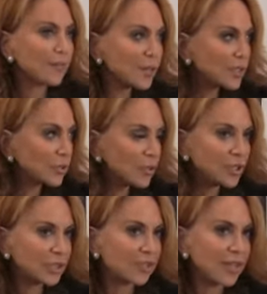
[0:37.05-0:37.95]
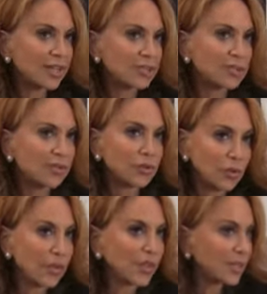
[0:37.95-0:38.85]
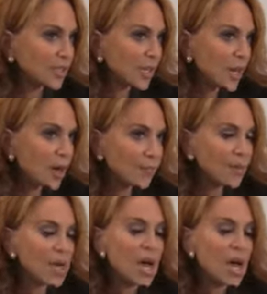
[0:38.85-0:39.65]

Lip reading: From these egregious events, good things come,